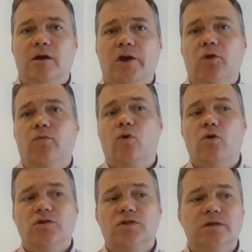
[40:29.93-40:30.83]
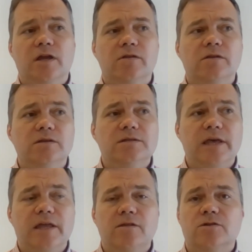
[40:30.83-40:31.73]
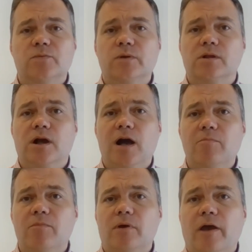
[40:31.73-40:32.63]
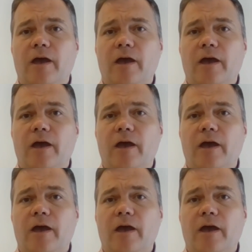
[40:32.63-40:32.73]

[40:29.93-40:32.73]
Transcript: And of course, then the standards will come.